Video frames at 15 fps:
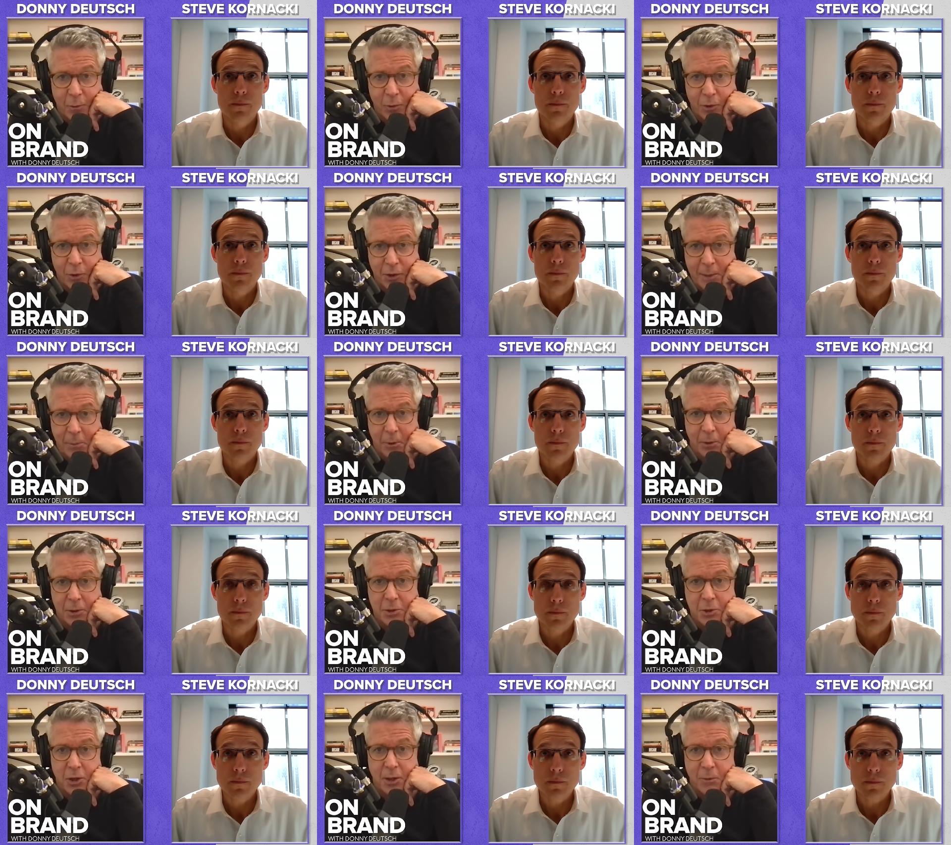Speaker 1: with young
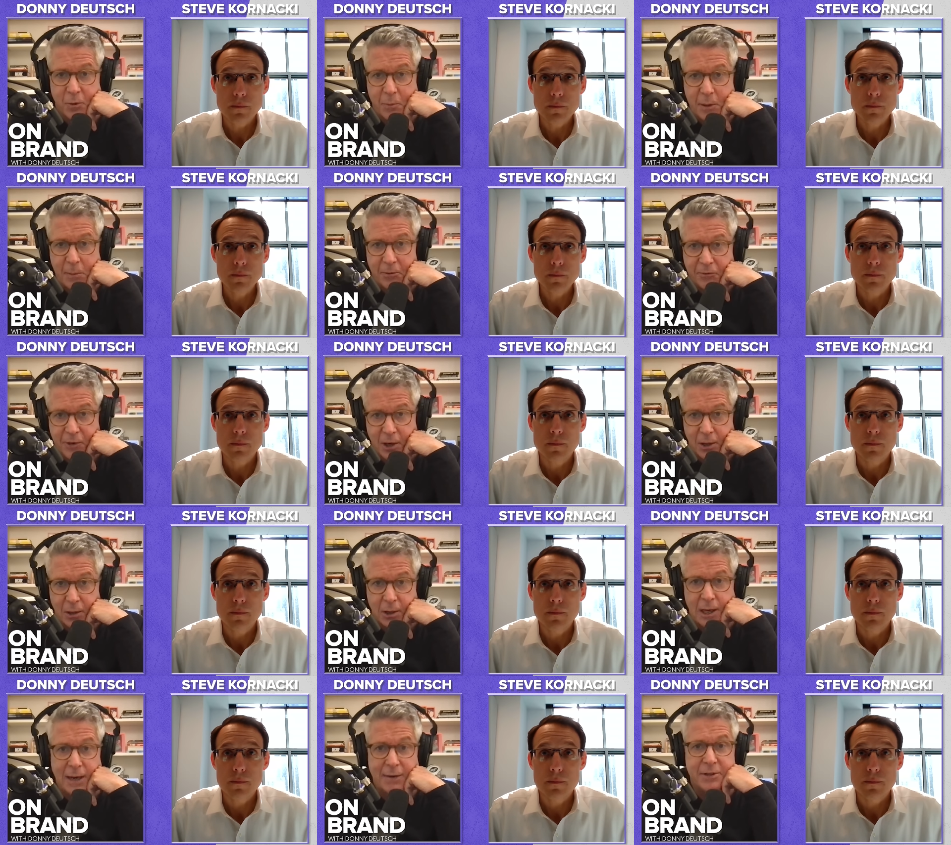people. It's hurting with people of
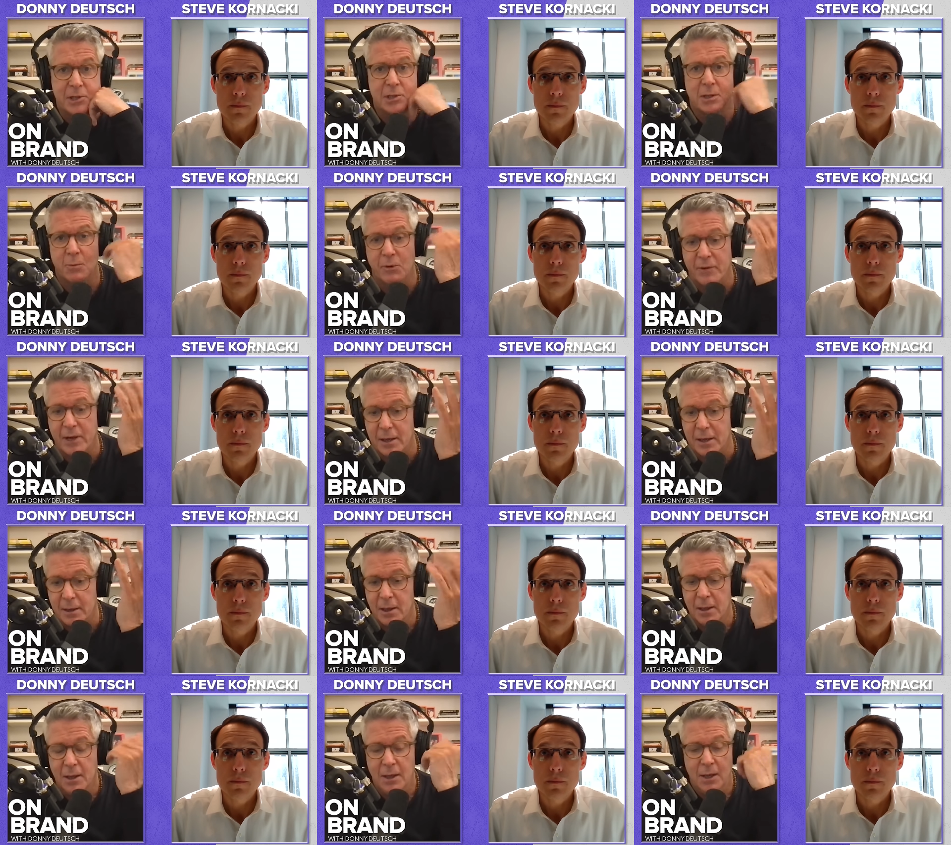color. Obviously, we've
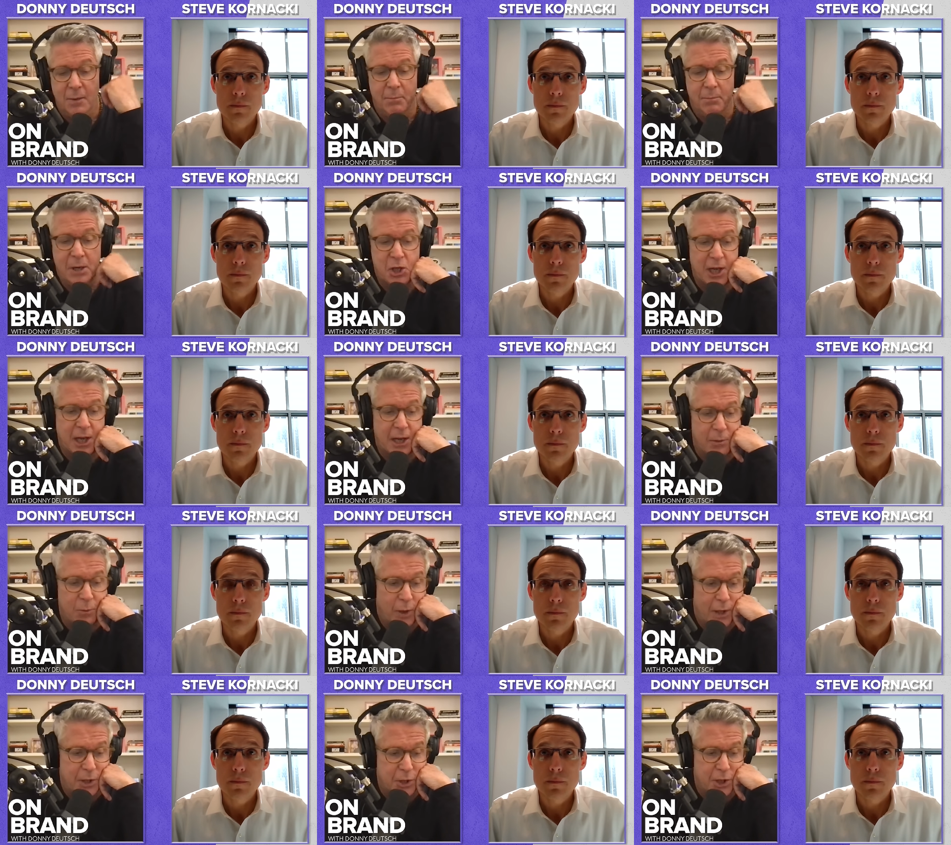got
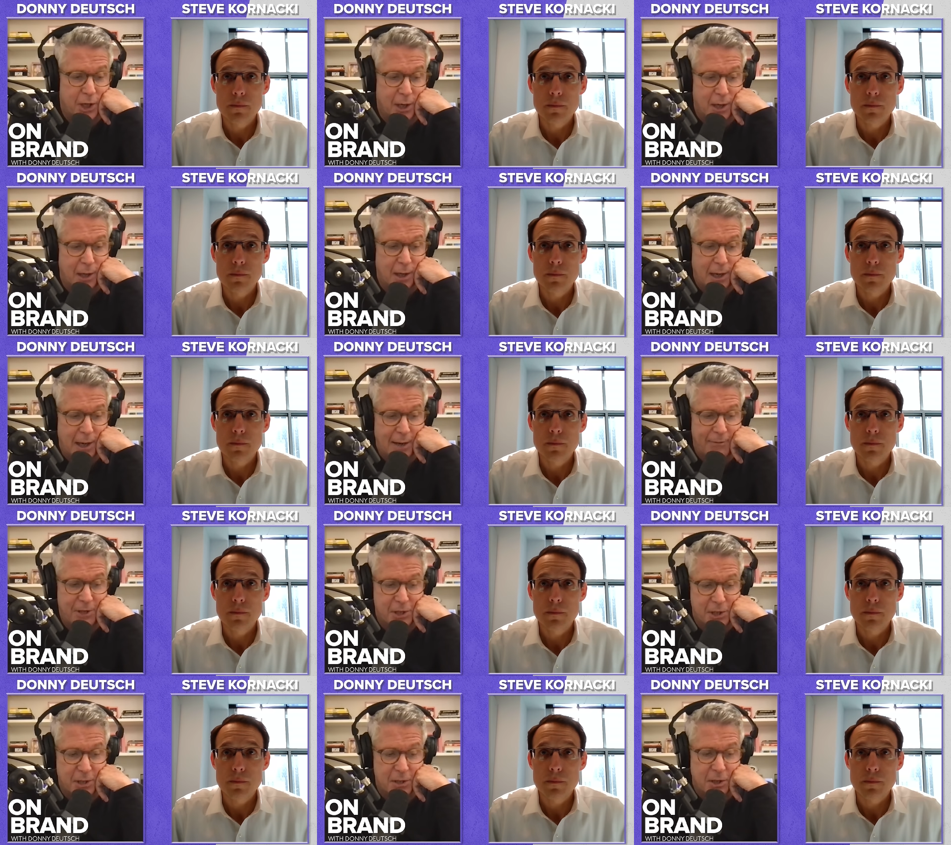Michigan, which uh,
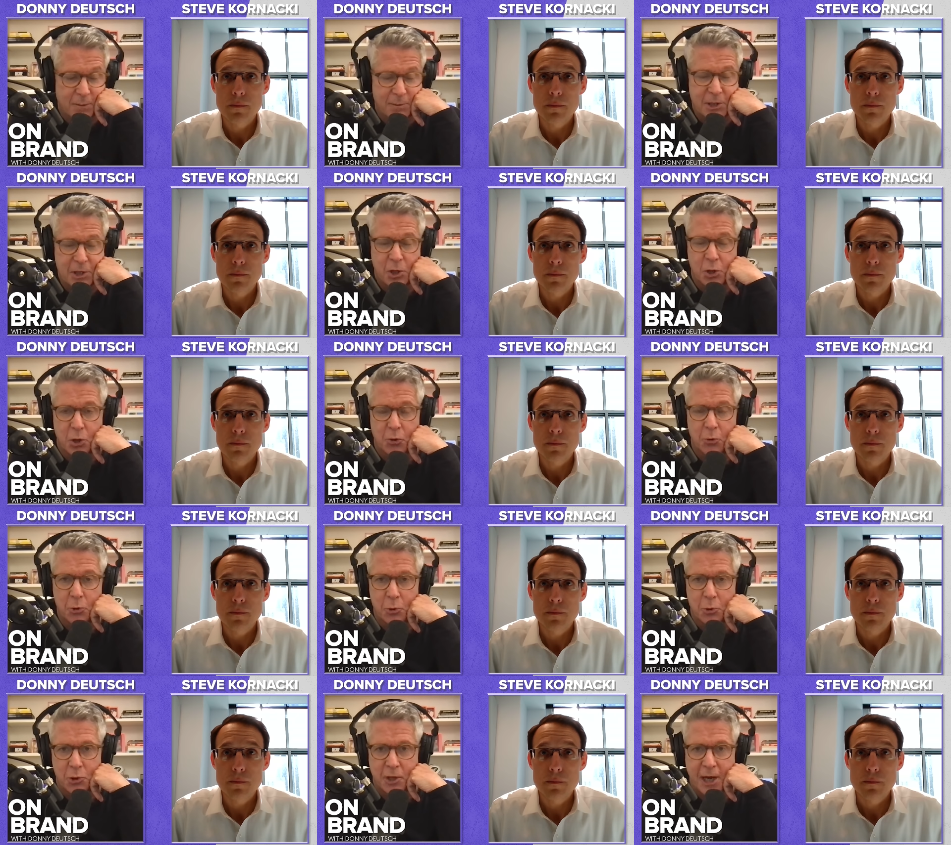obviously is going to be such a
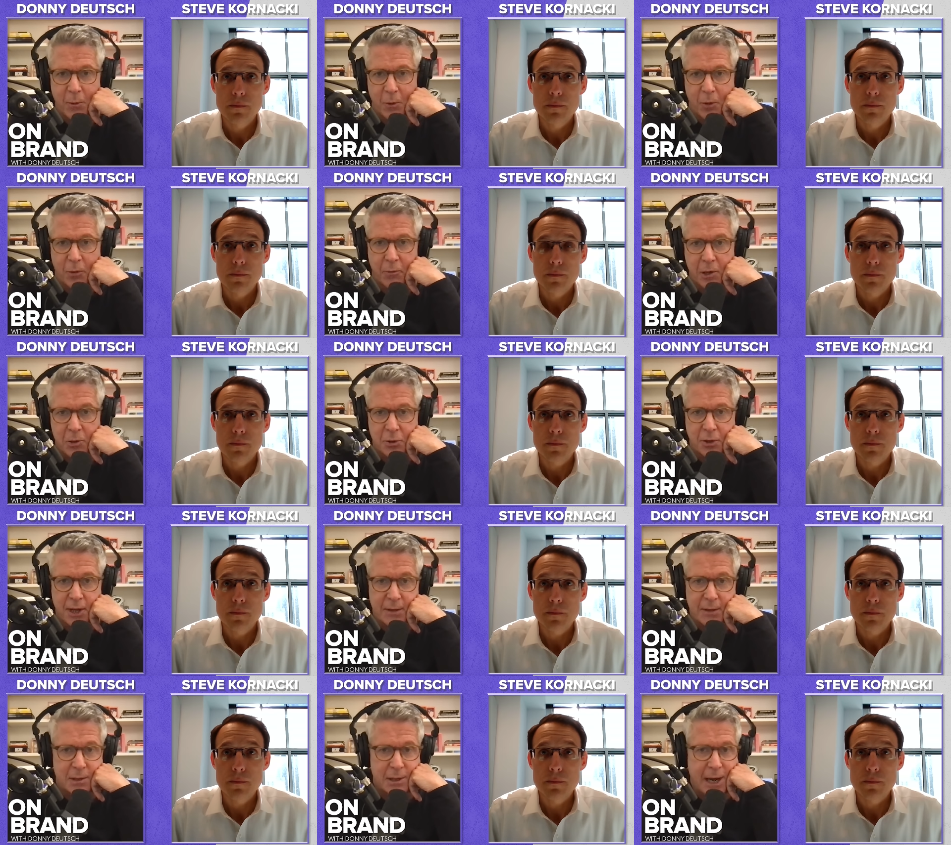crucial state with three hundred
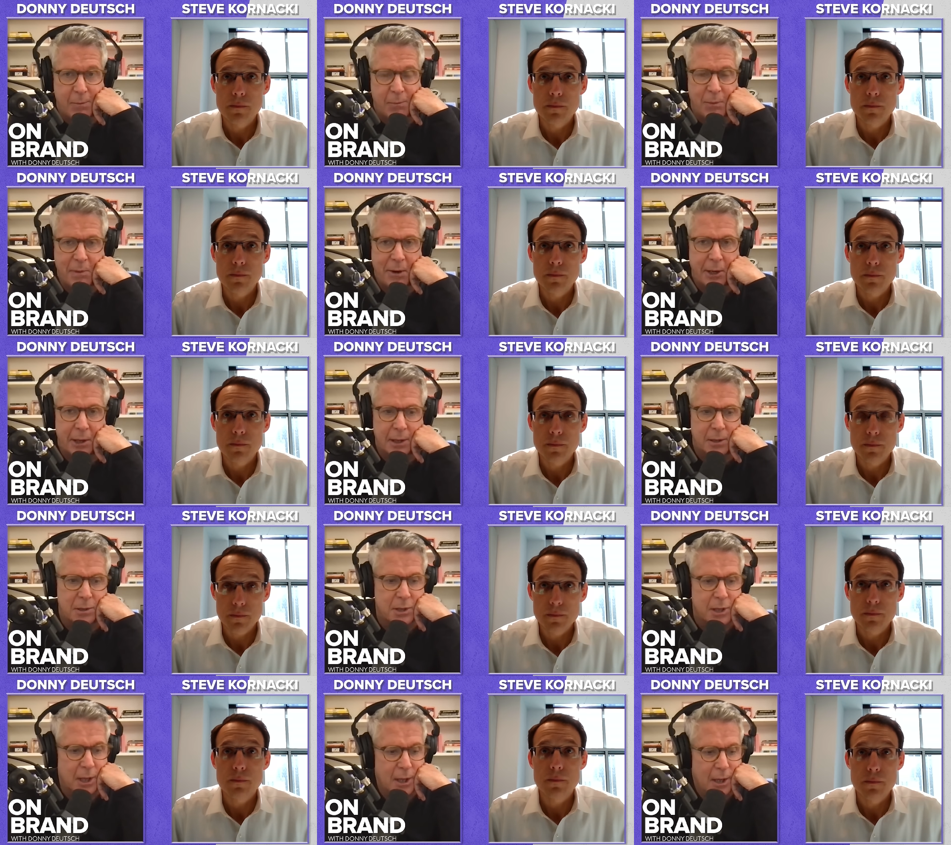thousand Arab
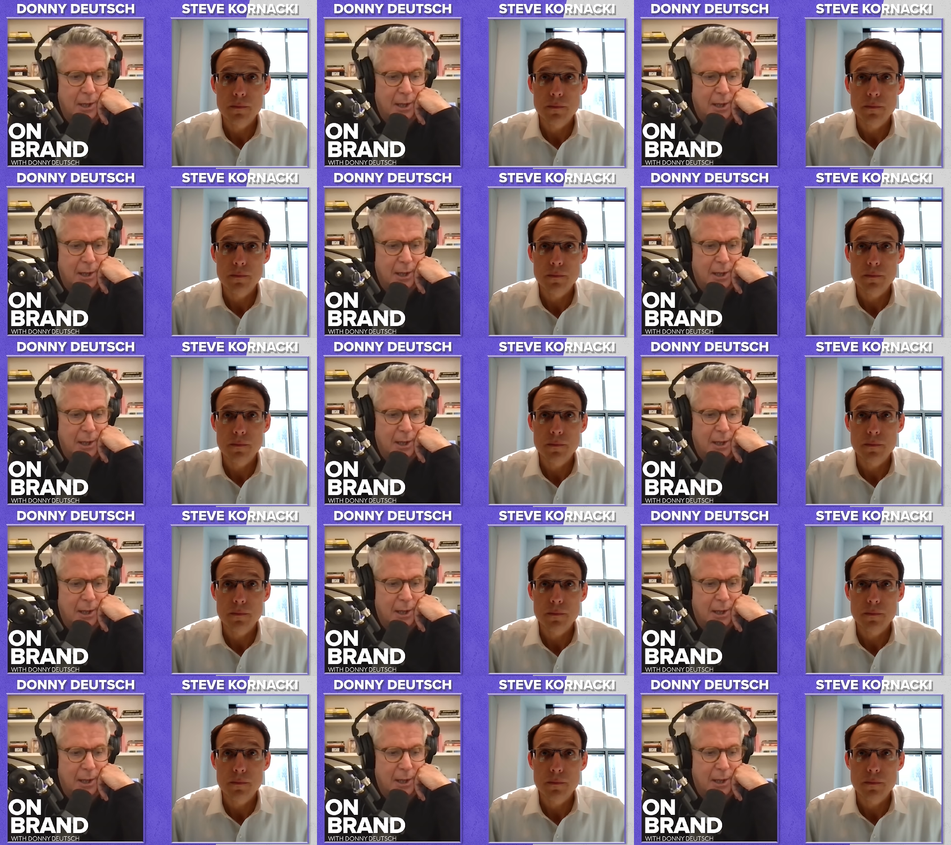Americans.